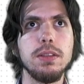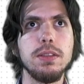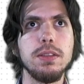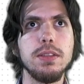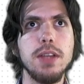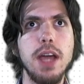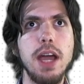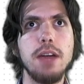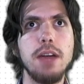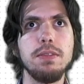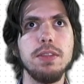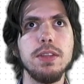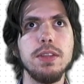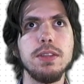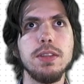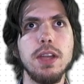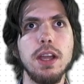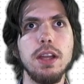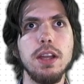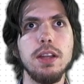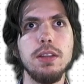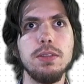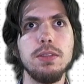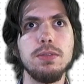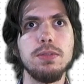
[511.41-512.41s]
to have this
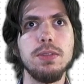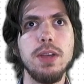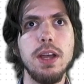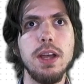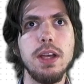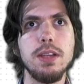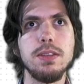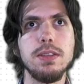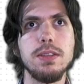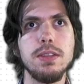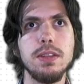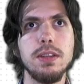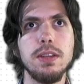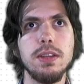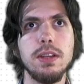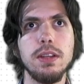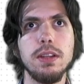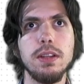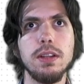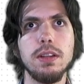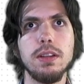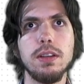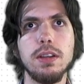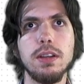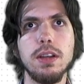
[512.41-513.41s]
kind of as a
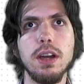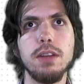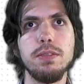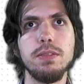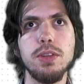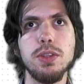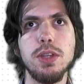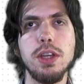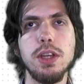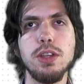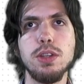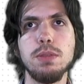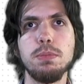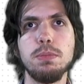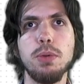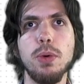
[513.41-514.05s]
conversation